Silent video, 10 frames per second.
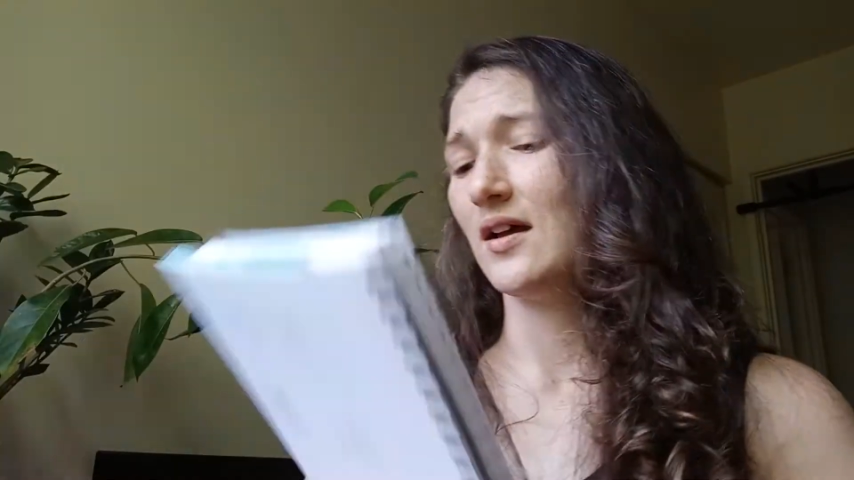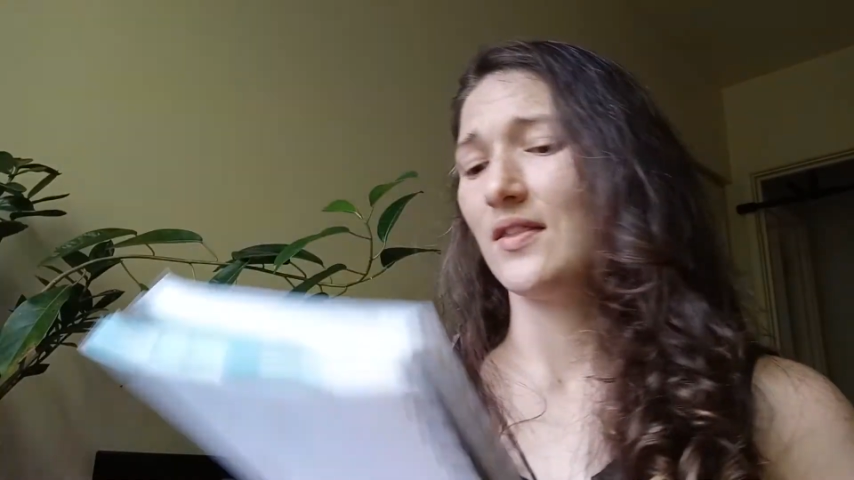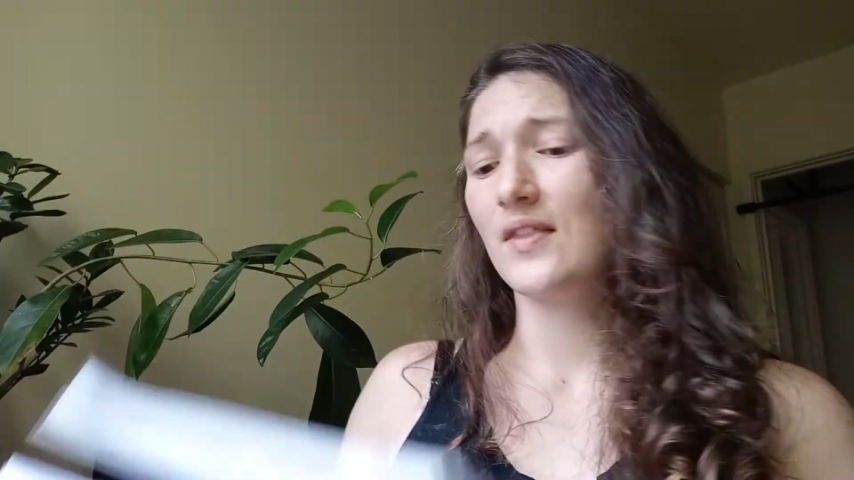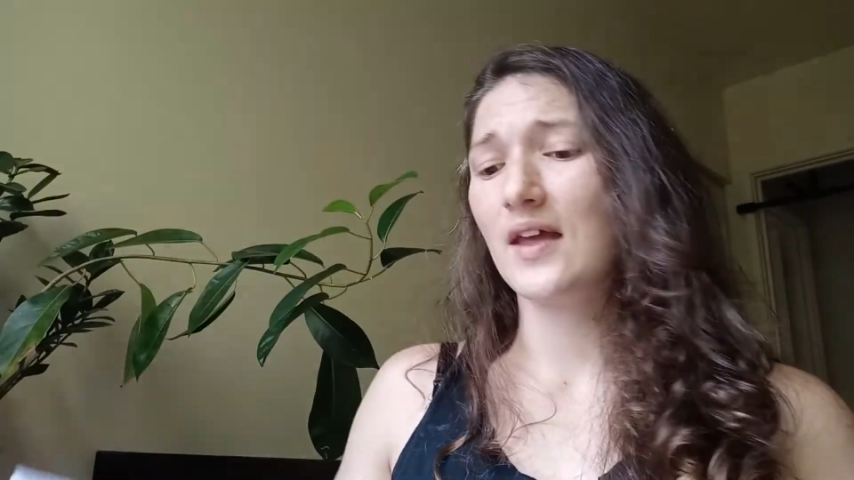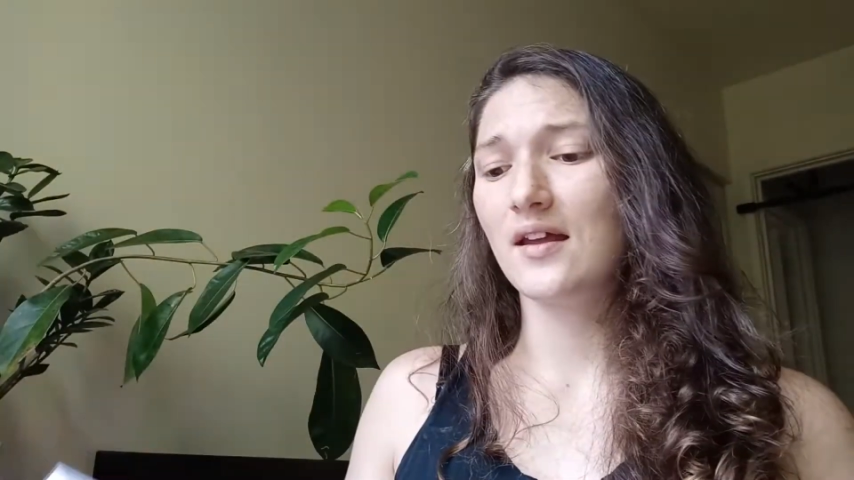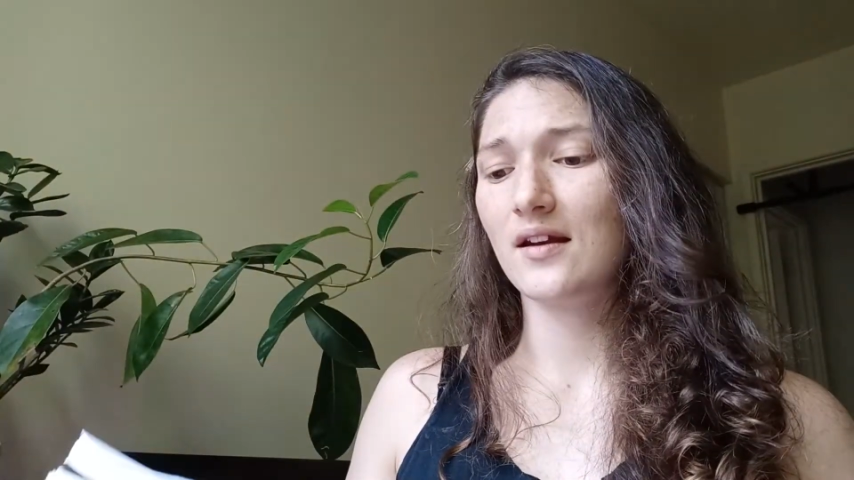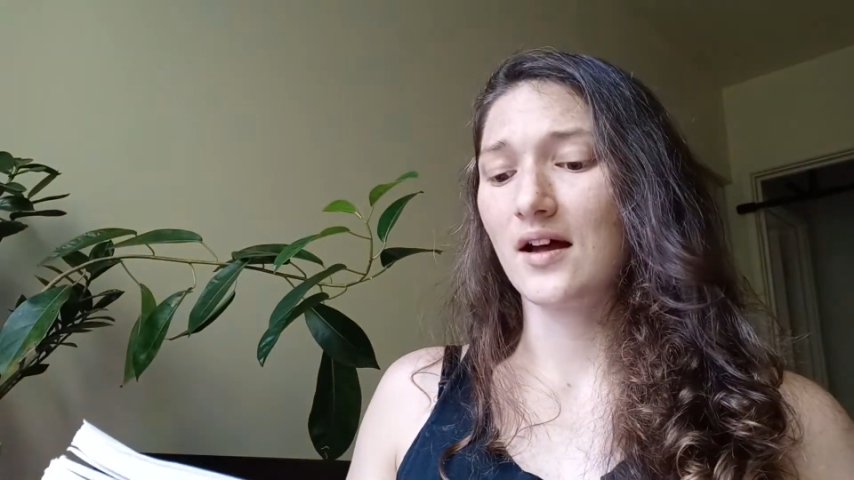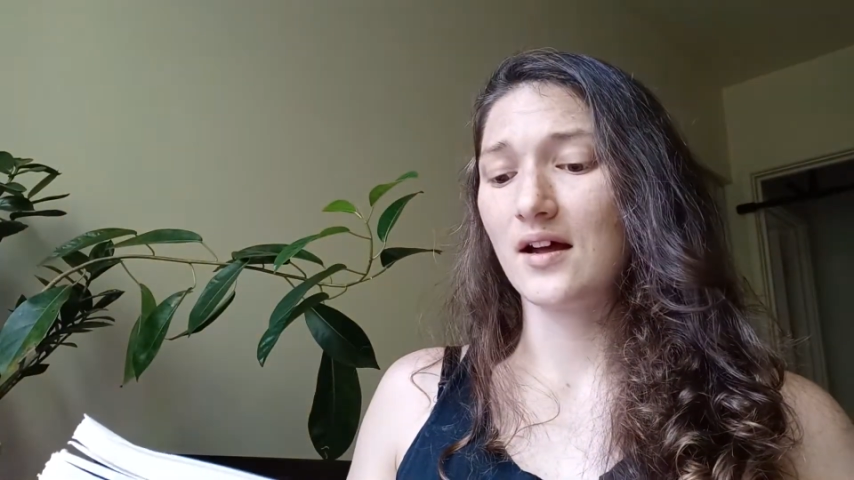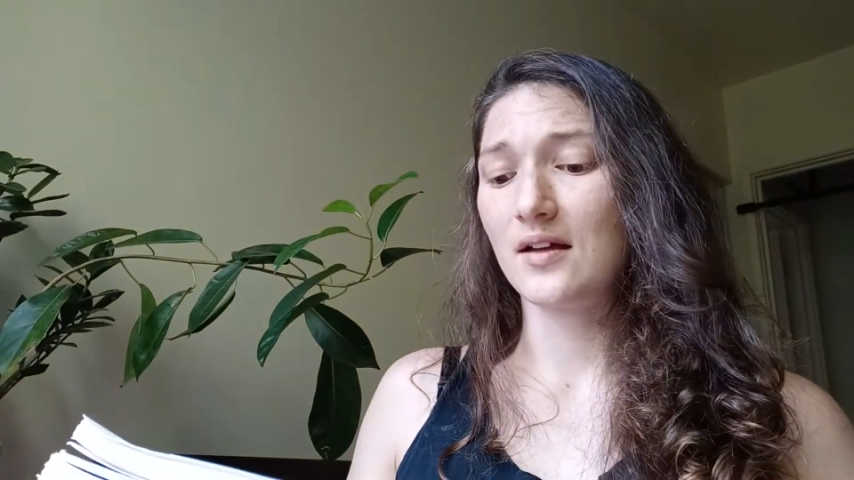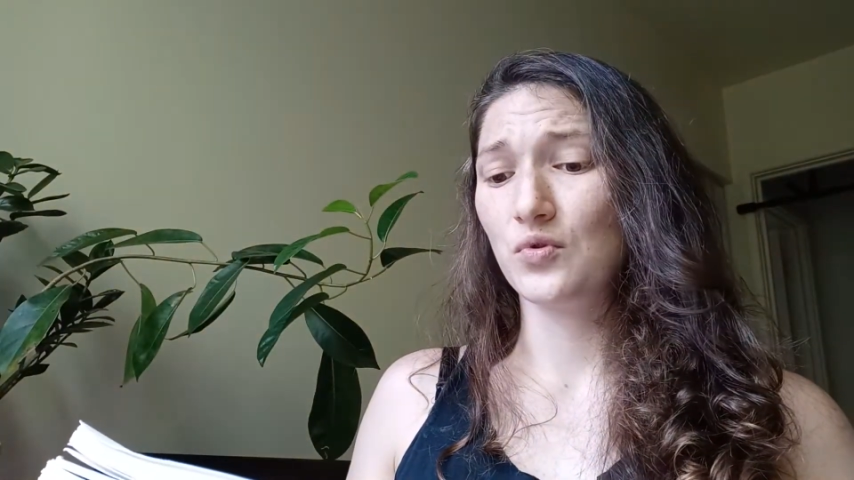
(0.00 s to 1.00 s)
Then
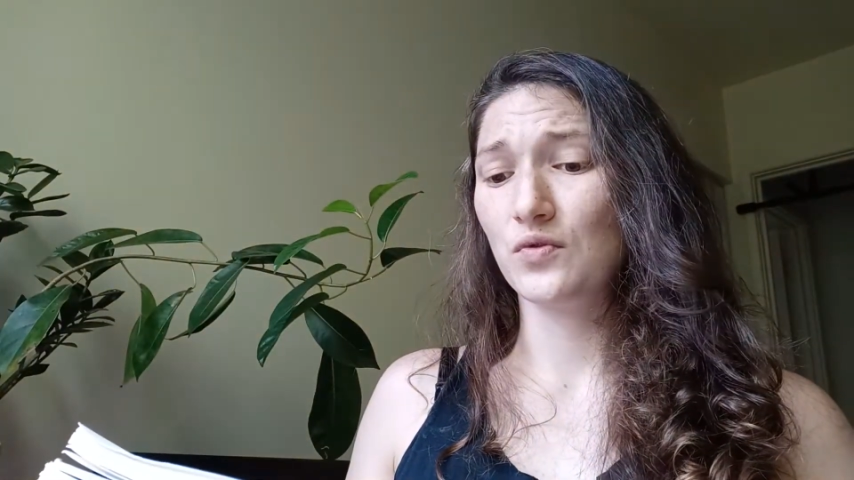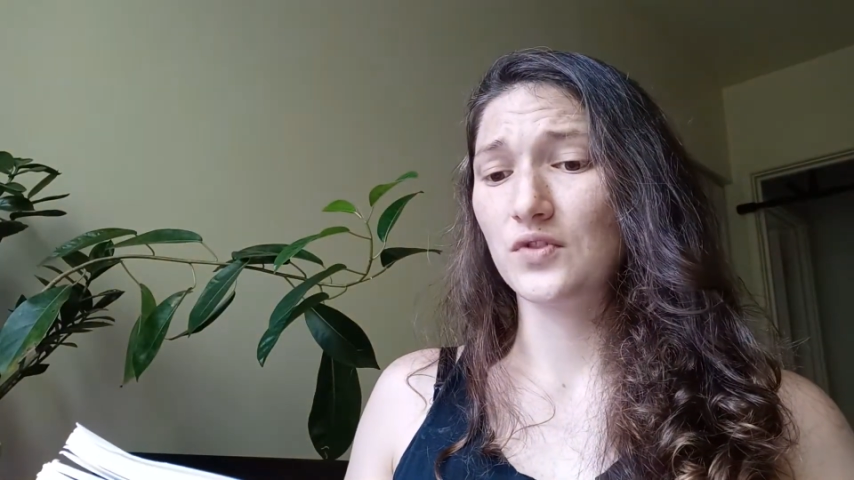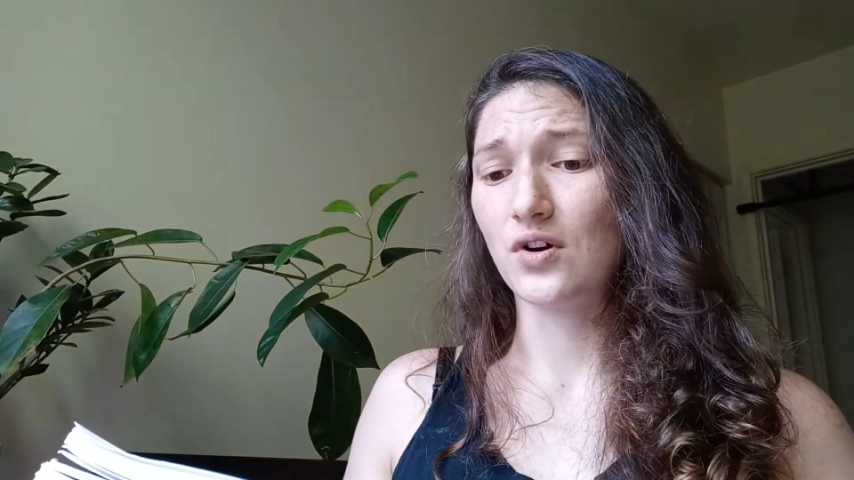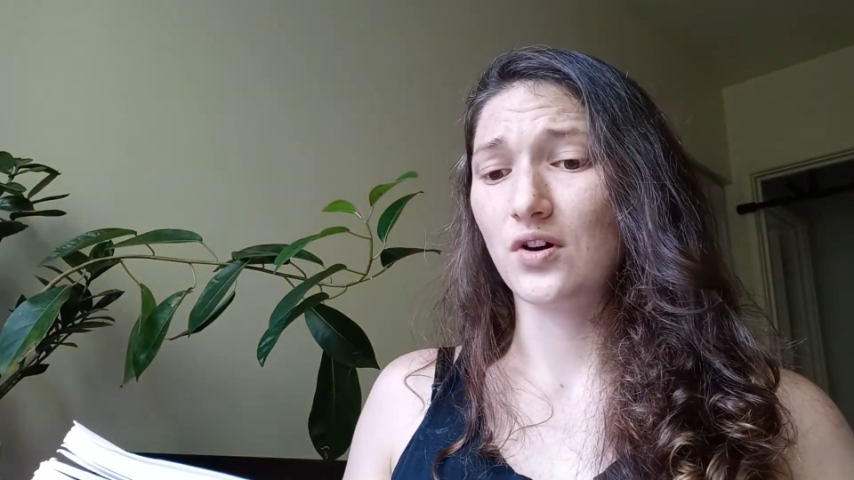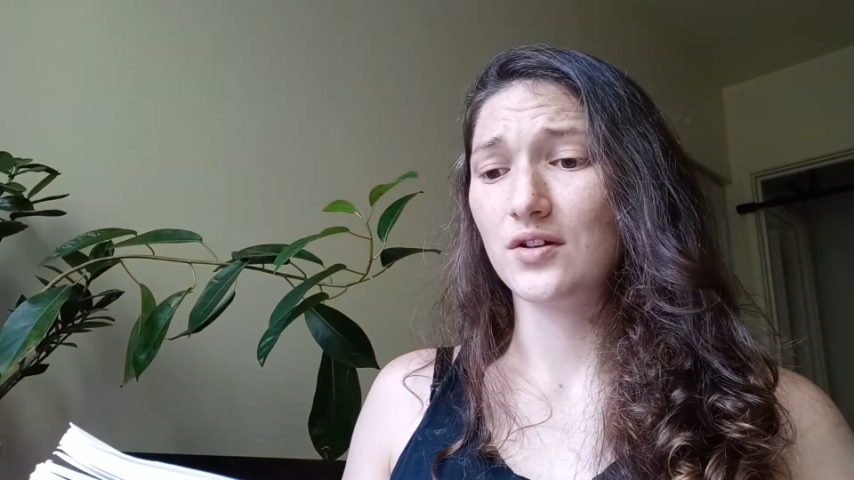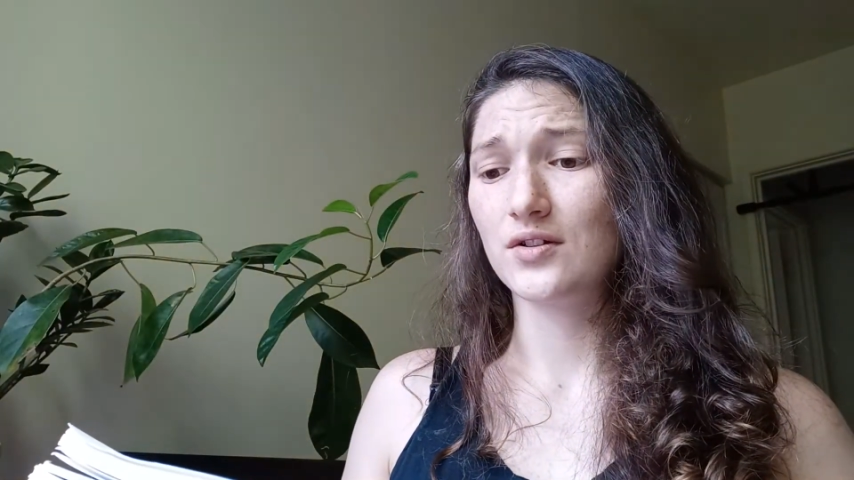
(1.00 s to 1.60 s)
I moved on